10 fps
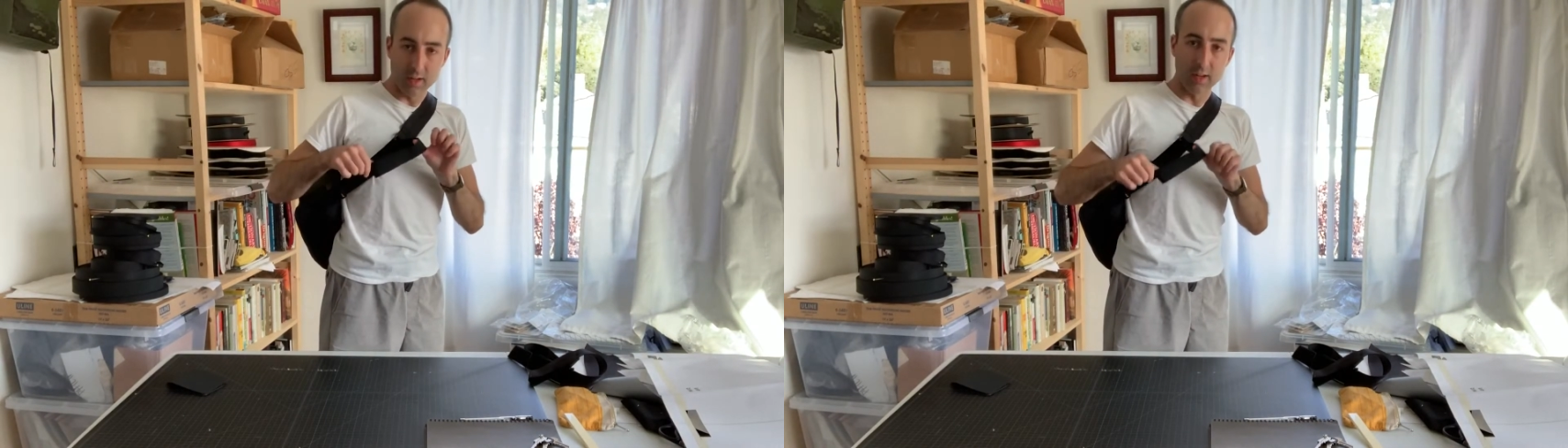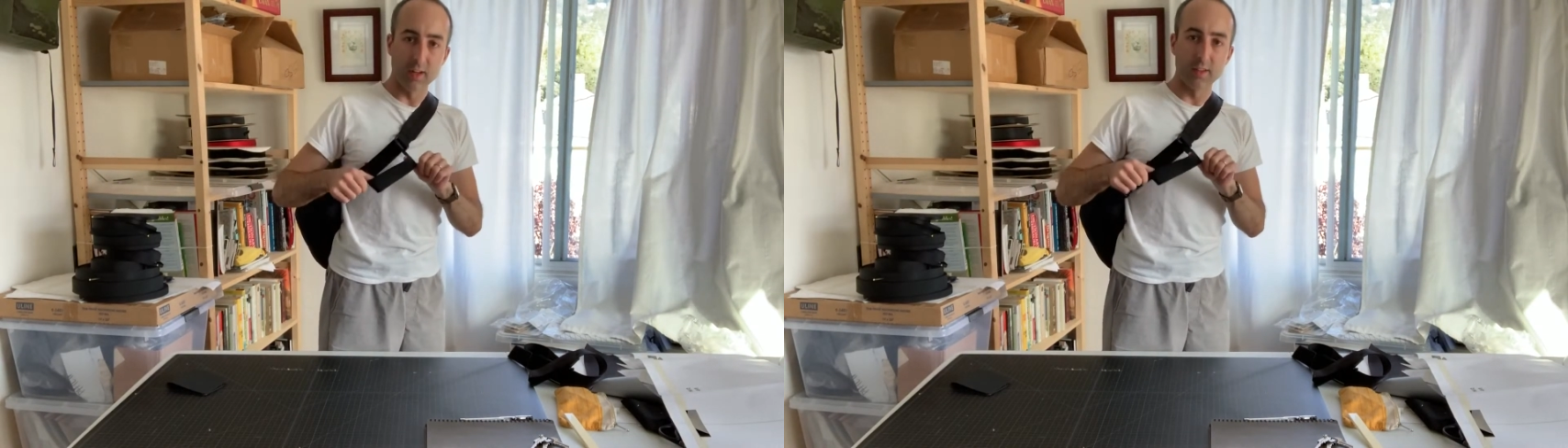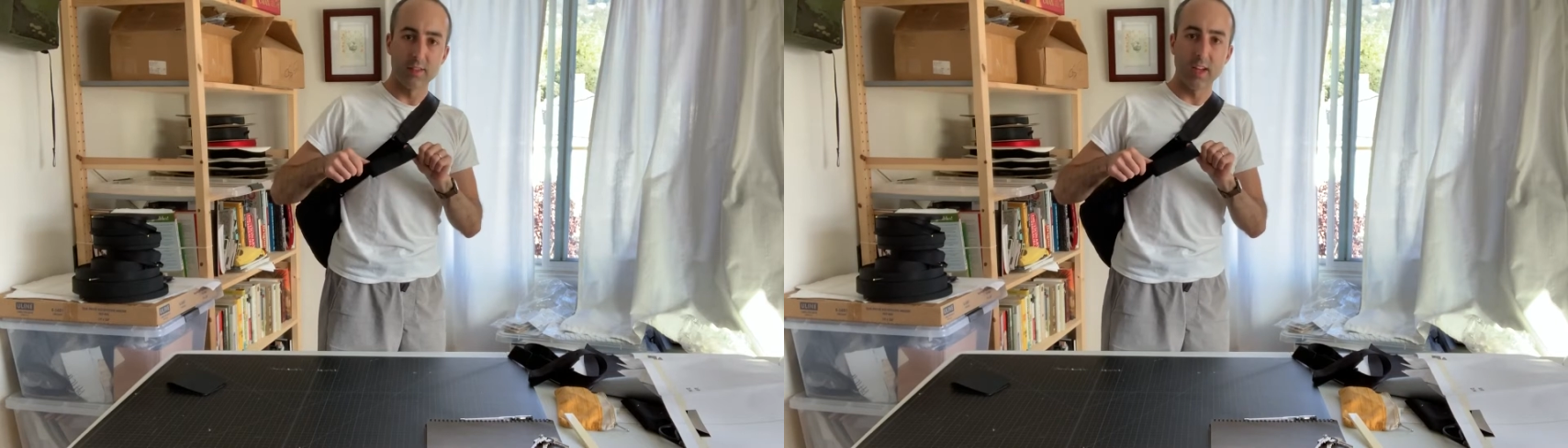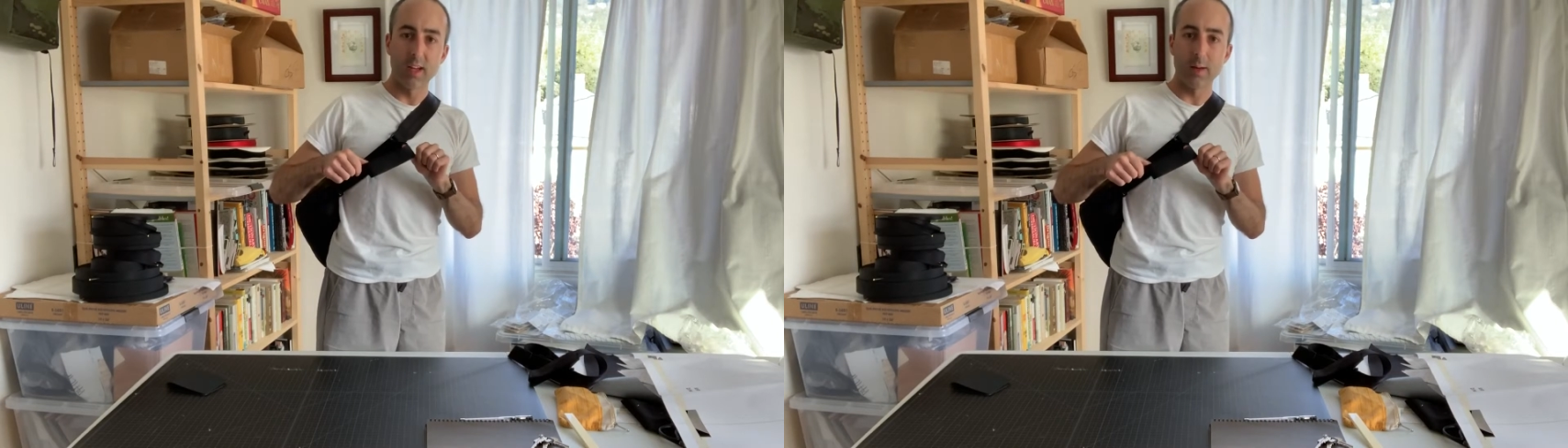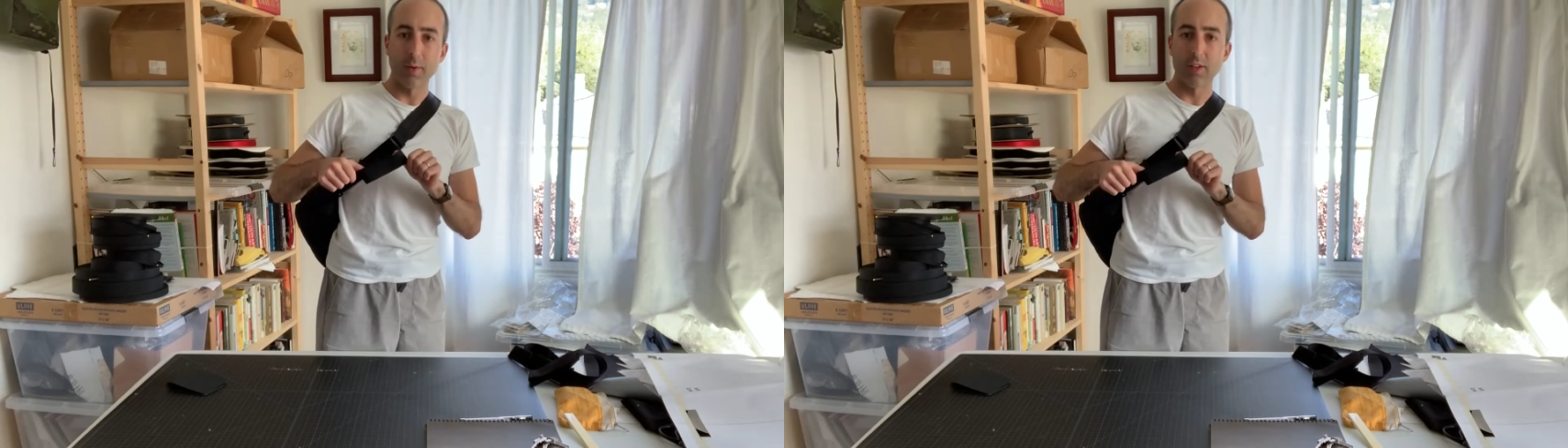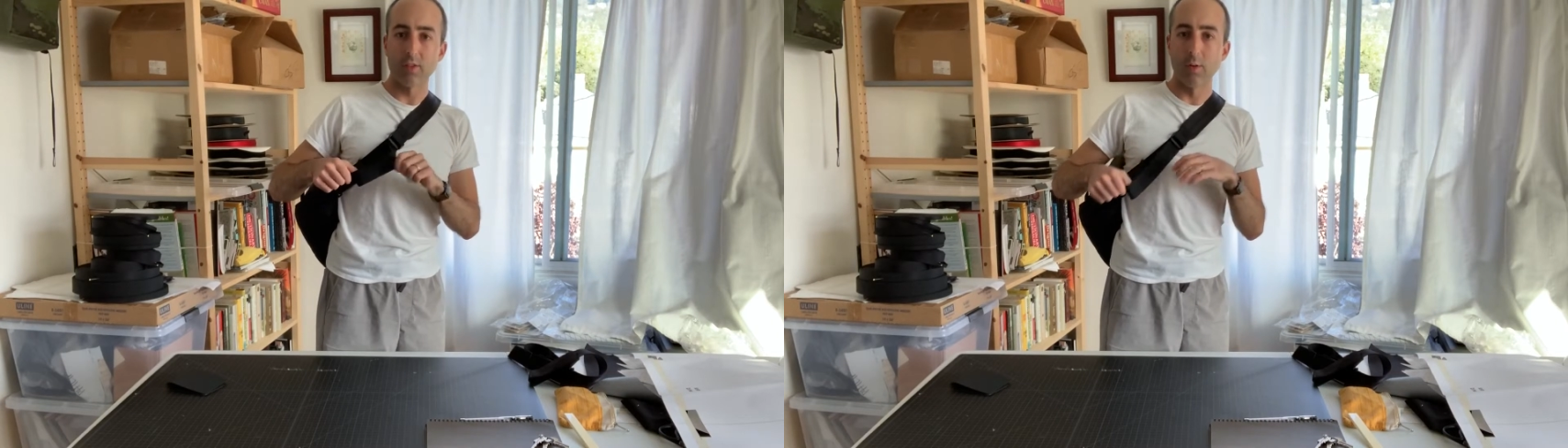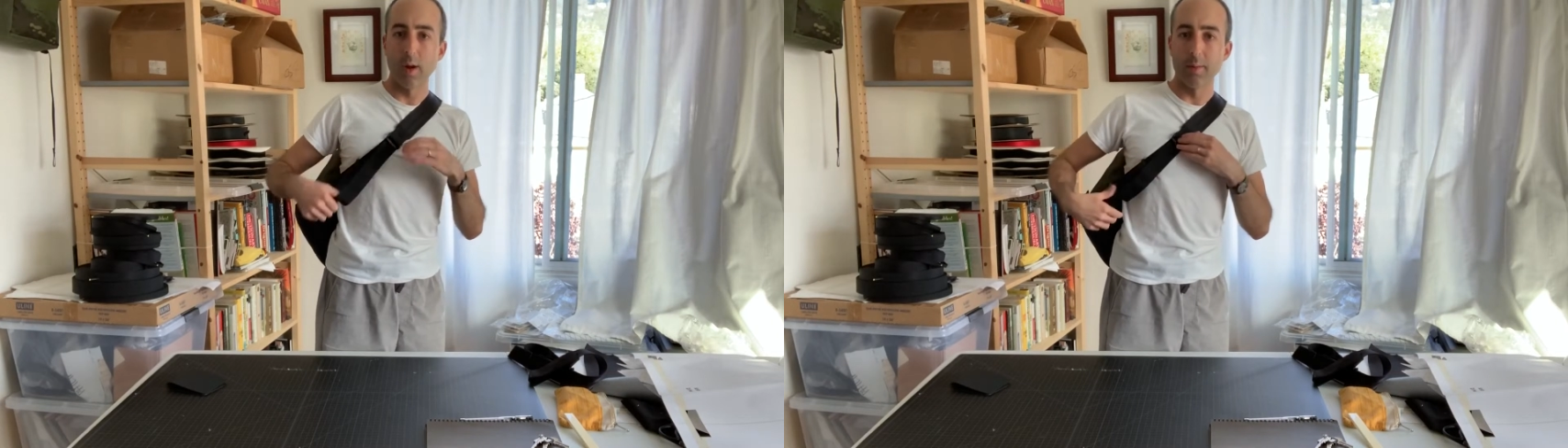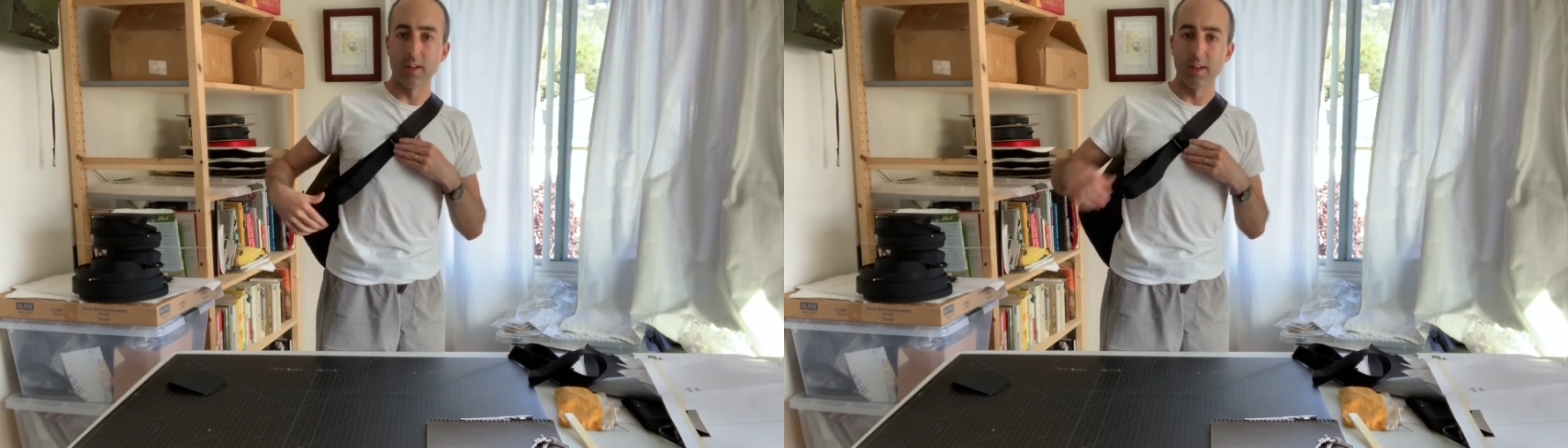to take up extra
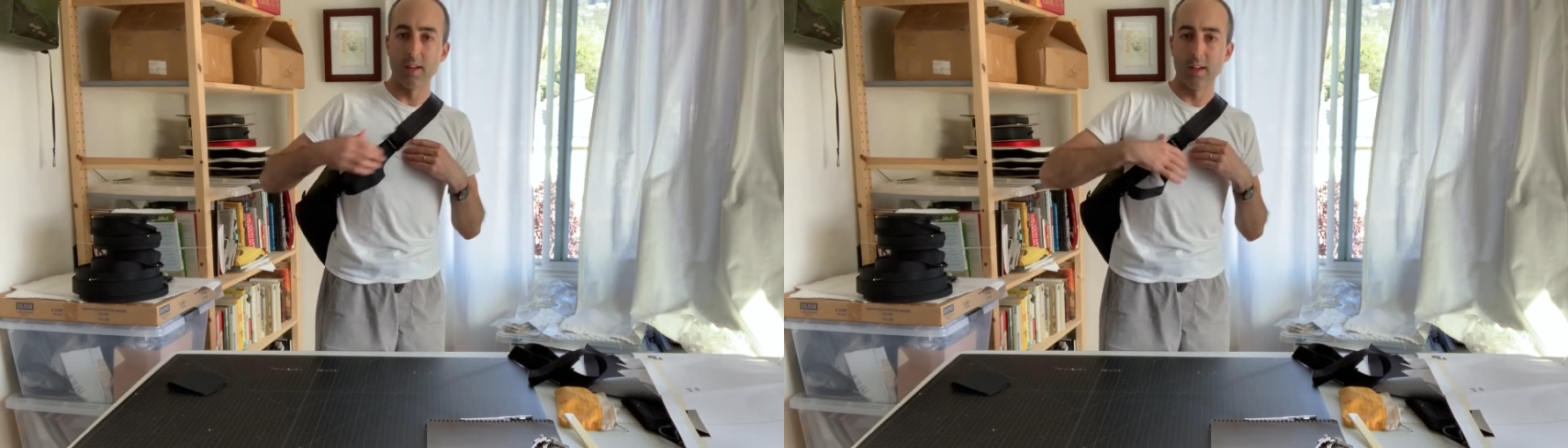webbing.